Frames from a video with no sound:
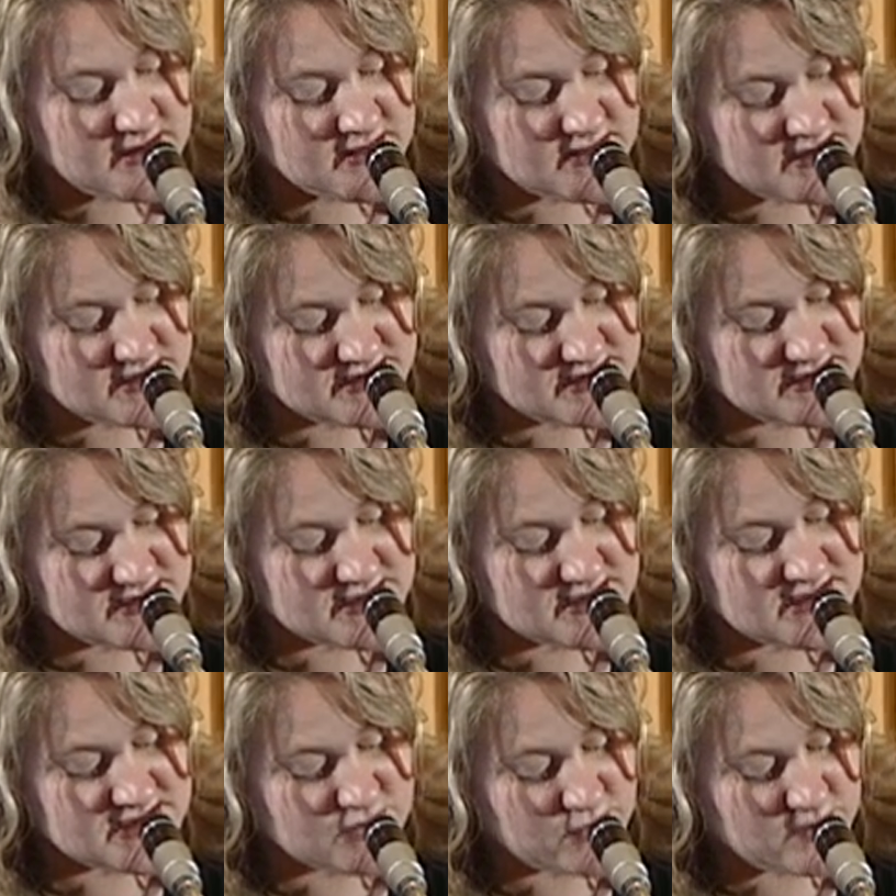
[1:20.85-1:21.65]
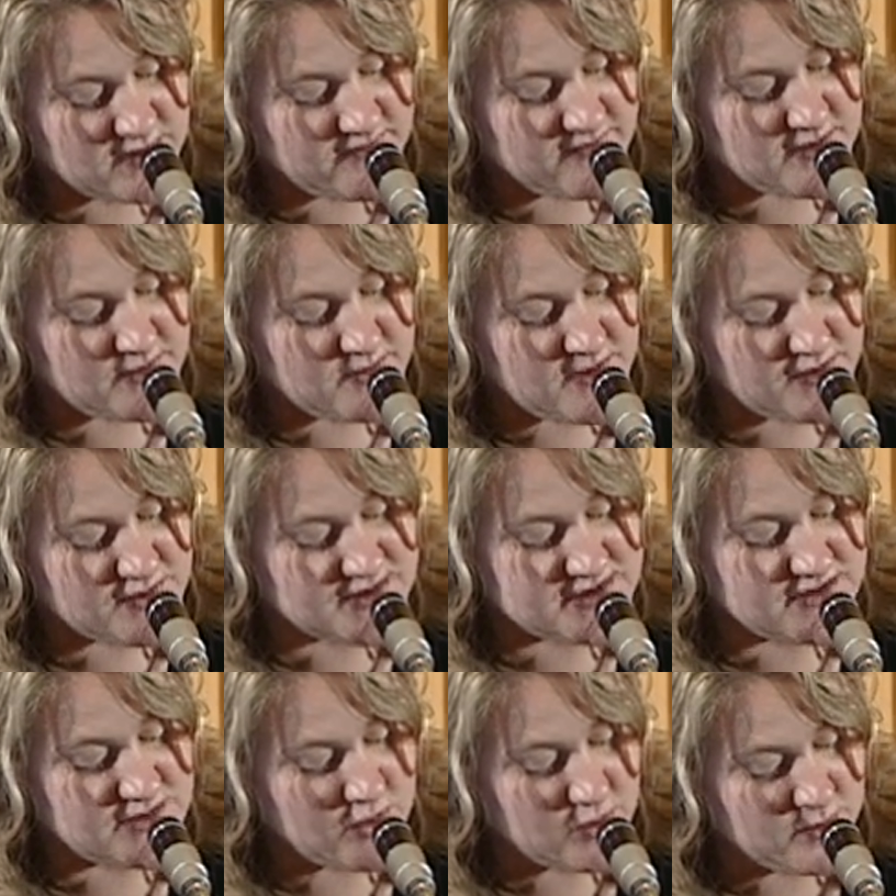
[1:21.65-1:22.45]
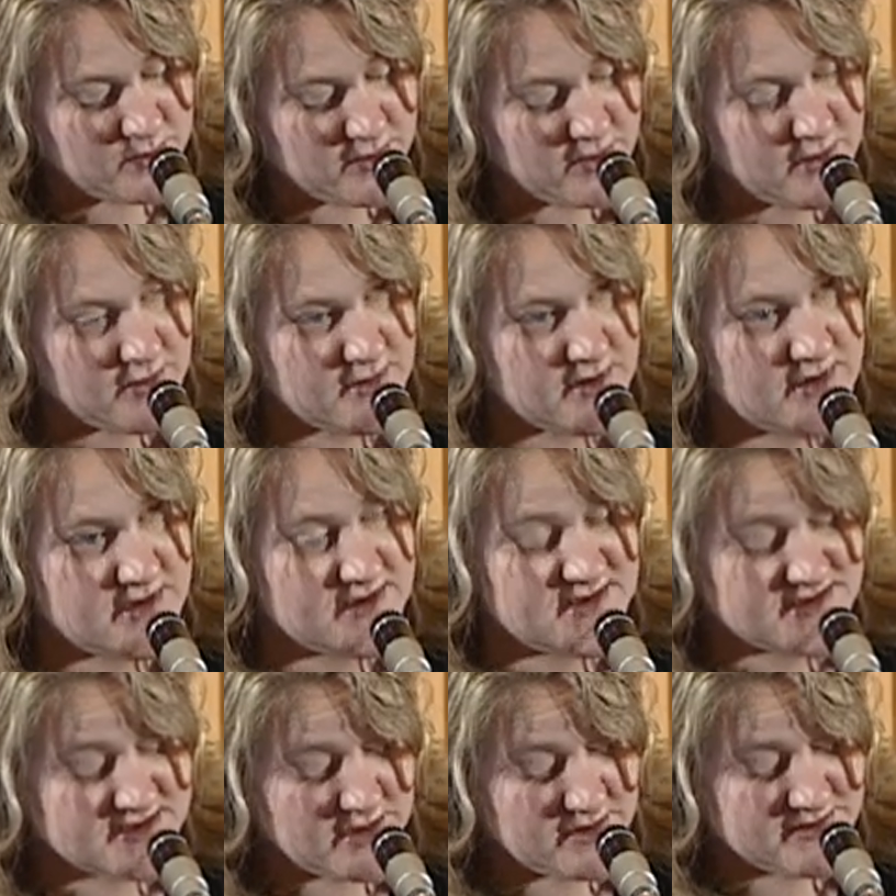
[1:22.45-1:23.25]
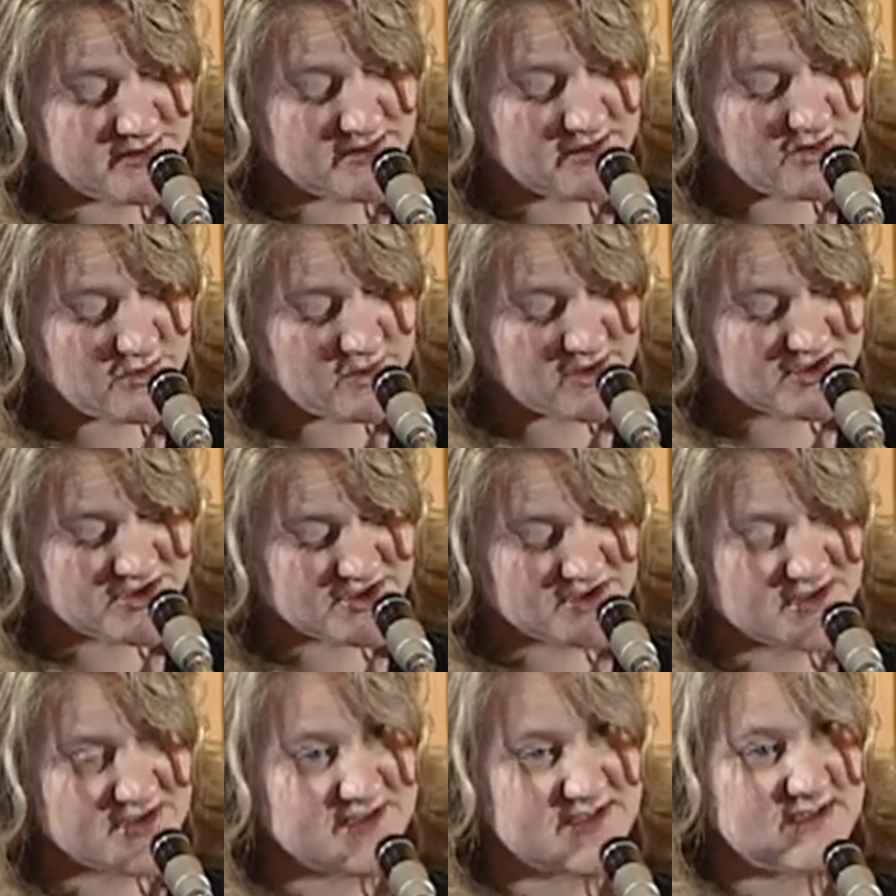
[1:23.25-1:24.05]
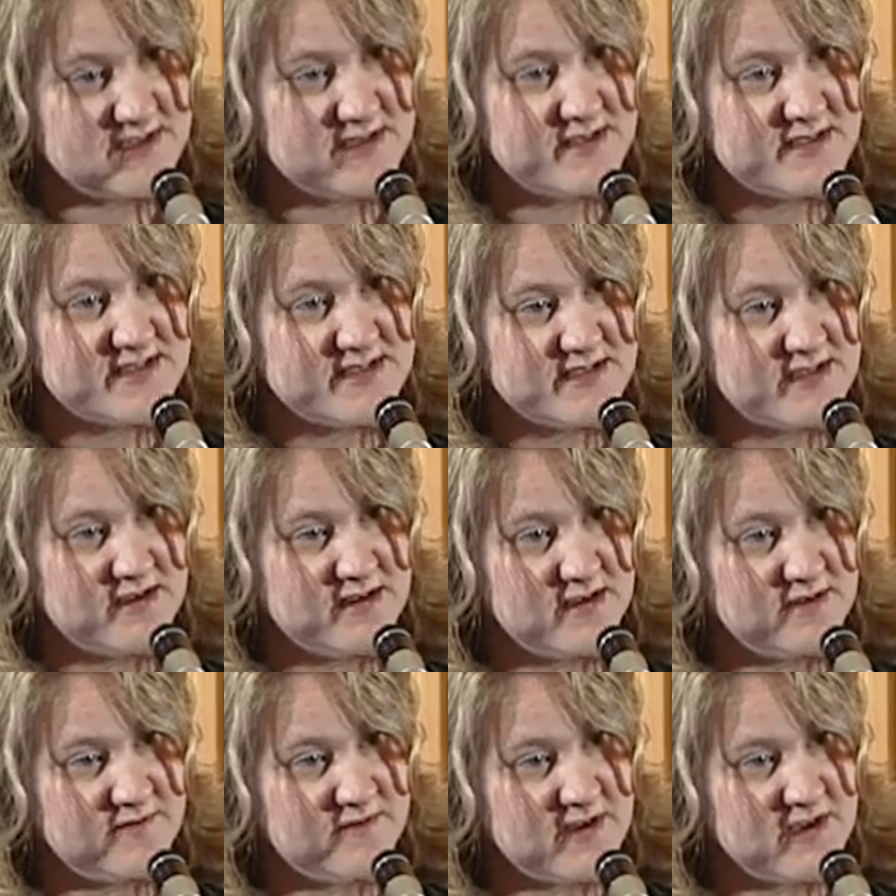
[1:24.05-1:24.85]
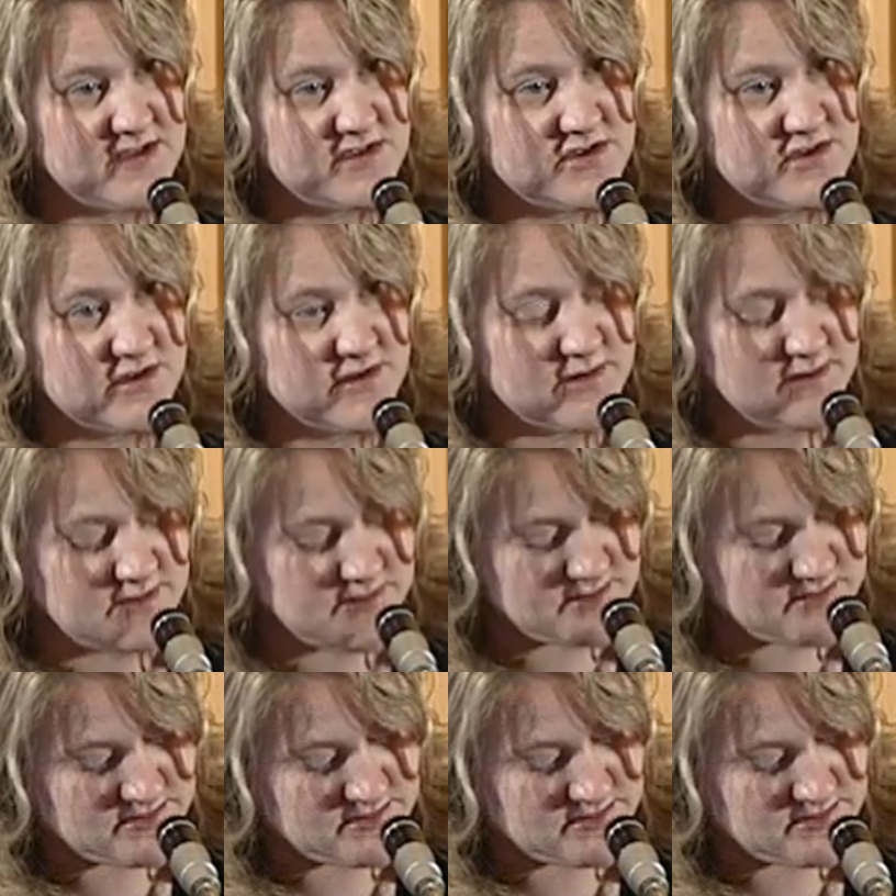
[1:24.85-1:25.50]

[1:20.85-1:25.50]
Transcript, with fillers: This is one of the most noble and exalted questions in the study of nature."